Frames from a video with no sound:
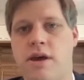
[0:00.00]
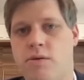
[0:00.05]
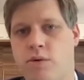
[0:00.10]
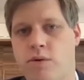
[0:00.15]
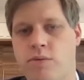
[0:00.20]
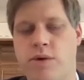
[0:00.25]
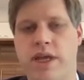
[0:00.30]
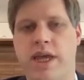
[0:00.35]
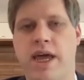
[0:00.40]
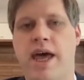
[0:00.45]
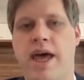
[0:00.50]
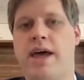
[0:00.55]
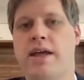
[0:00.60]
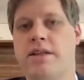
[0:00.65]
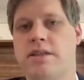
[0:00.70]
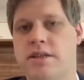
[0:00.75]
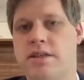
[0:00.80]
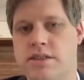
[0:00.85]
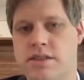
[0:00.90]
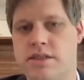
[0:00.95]
When we had
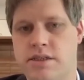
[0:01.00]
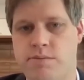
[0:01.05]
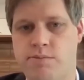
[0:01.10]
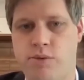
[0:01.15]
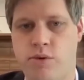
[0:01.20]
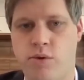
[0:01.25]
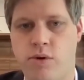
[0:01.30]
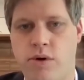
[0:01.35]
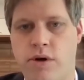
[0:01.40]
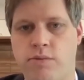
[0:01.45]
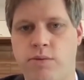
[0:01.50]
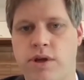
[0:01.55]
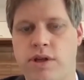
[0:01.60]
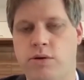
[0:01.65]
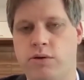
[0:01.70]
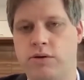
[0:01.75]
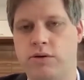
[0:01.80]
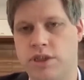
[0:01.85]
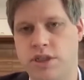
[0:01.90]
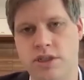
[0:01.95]
this support and we
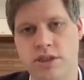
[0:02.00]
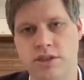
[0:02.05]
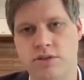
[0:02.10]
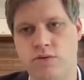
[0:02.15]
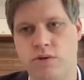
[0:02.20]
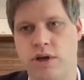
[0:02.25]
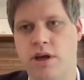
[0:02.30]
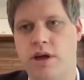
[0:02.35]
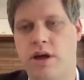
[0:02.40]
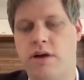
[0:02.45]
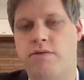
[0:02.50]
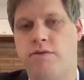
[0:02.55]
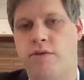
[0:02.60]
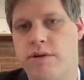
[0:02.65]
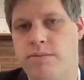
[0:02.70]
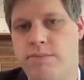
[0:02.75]
launched this recovery